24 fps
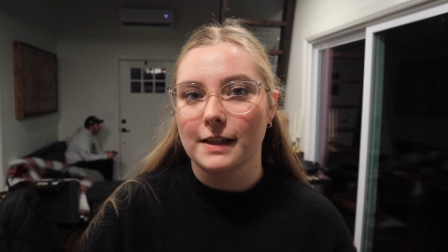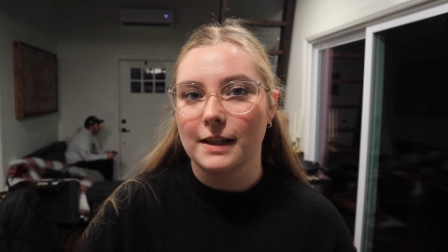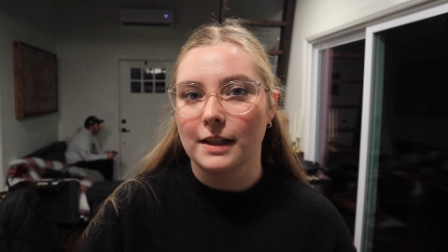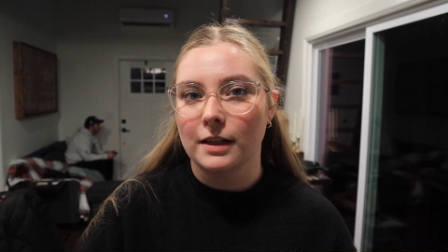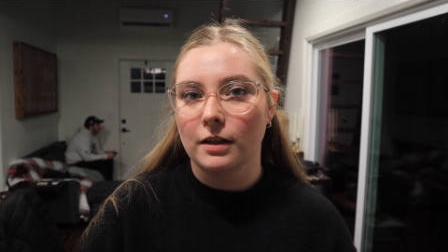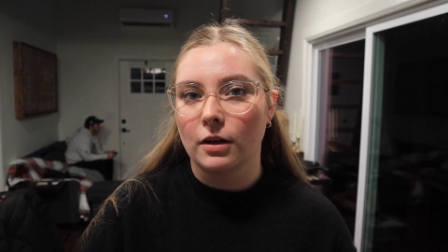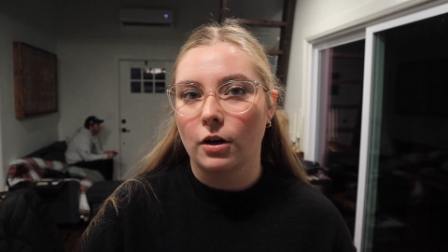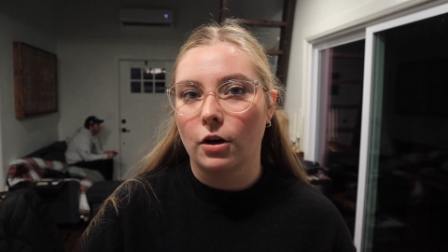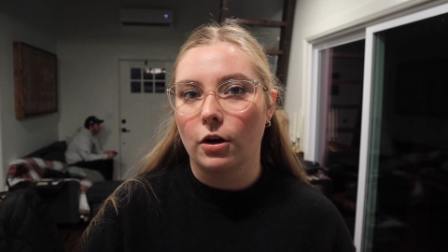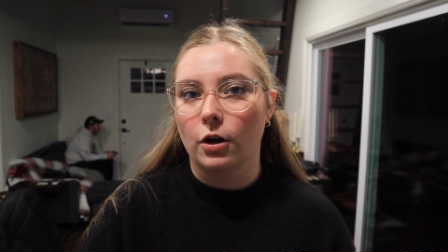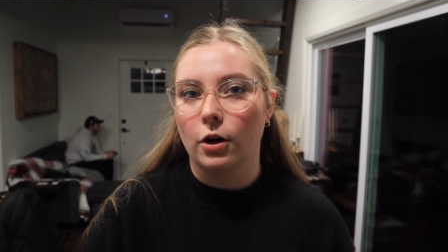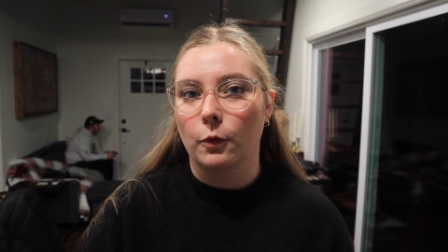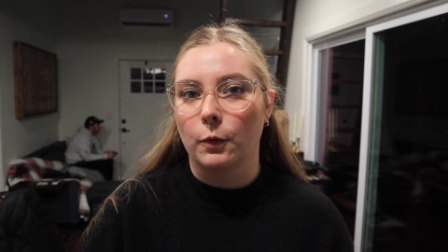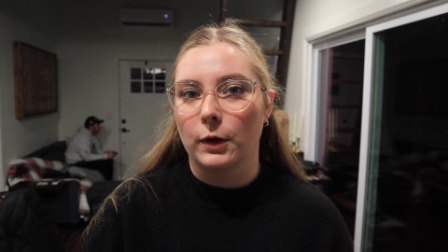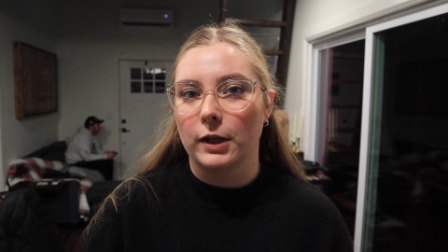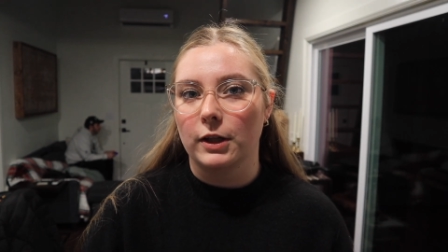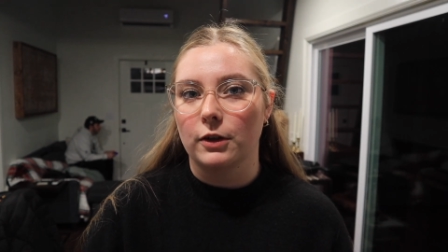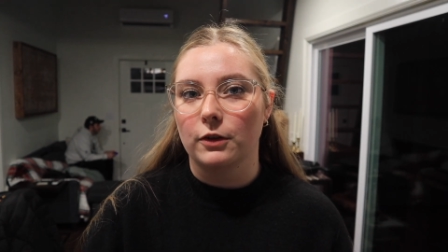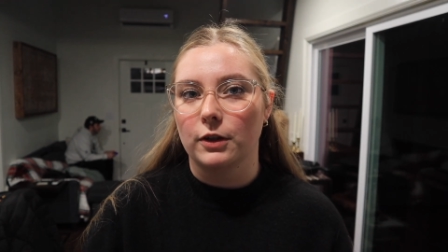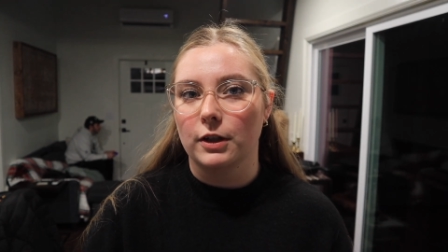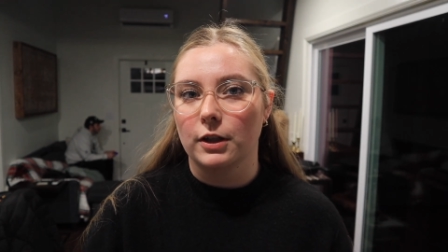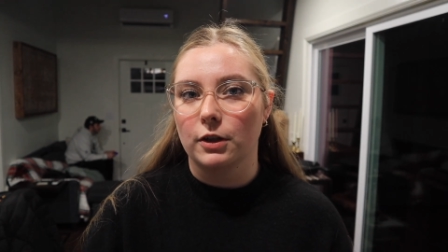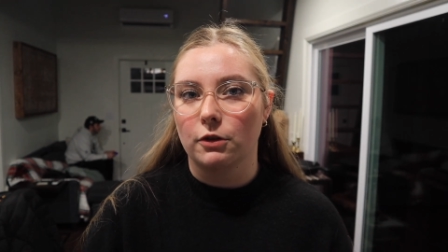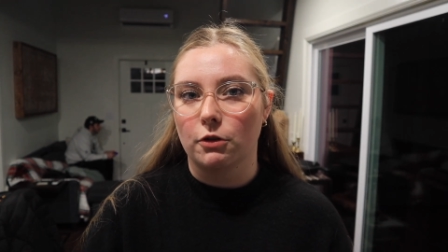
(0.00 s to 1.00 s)
in our
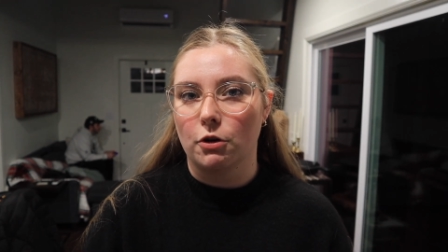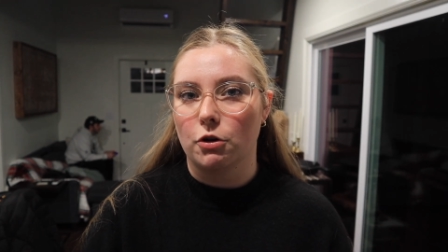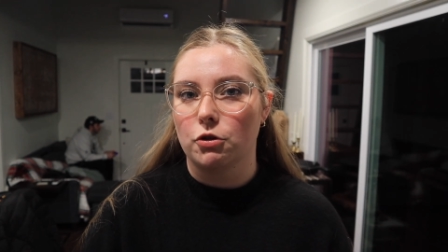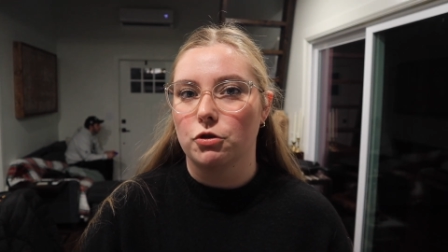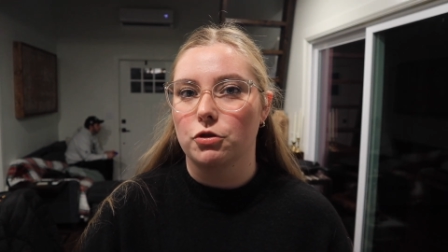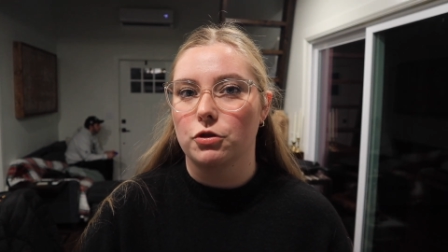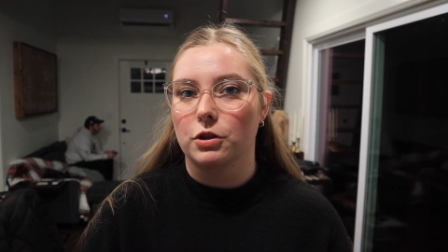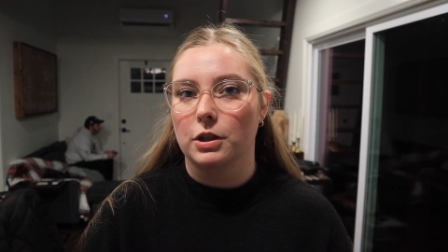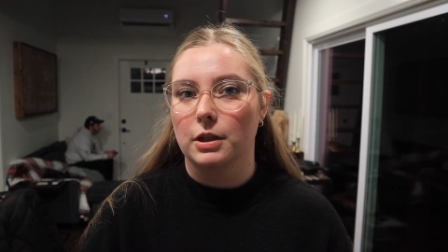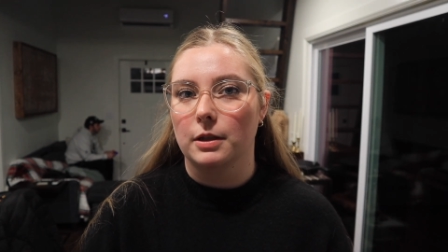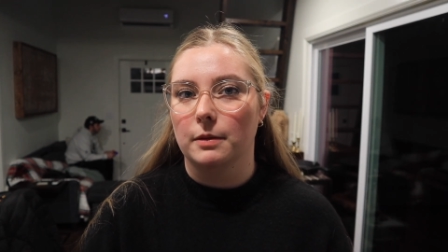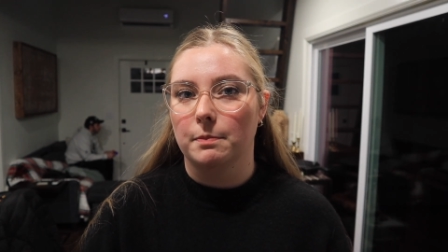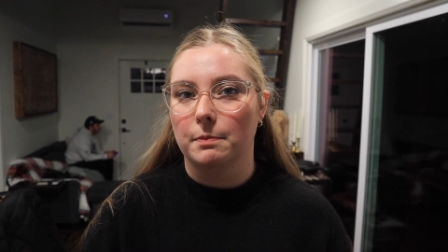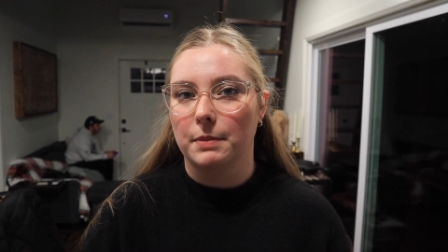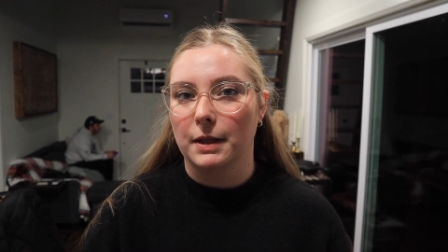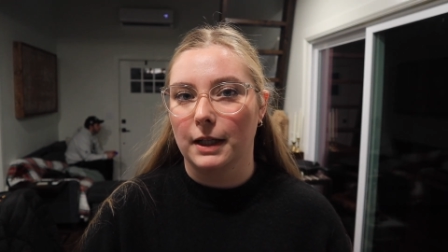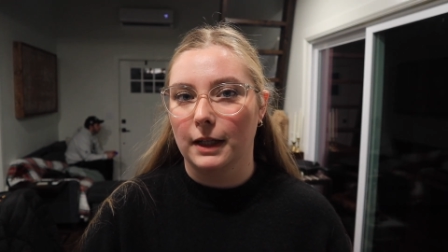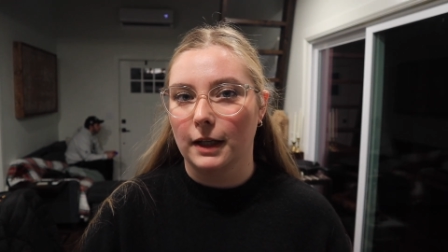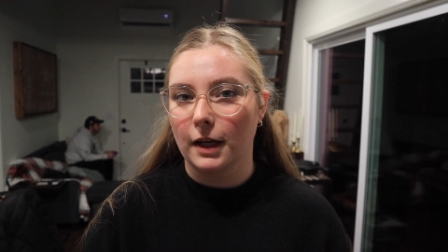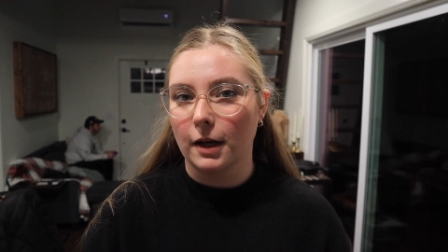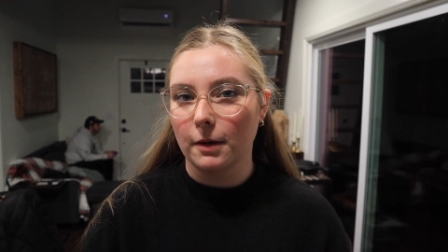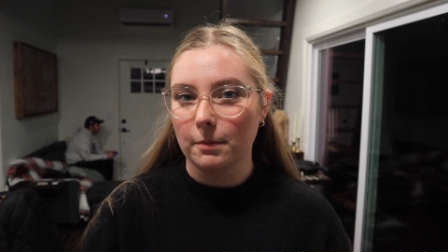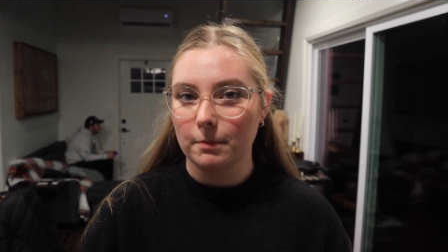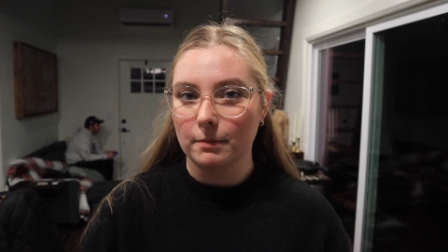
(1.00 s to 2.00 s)
weekly grocery
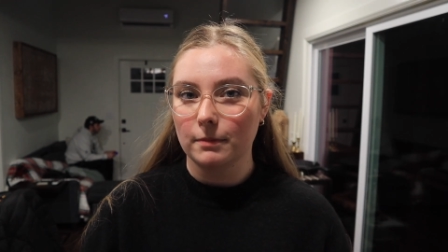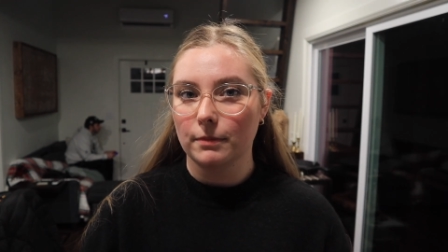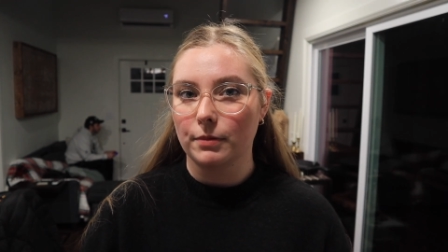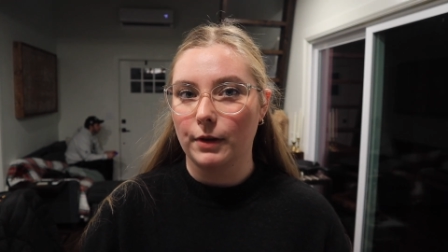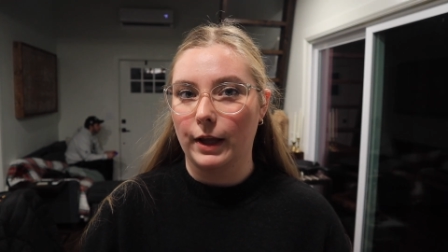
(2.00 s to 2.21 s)
pickup,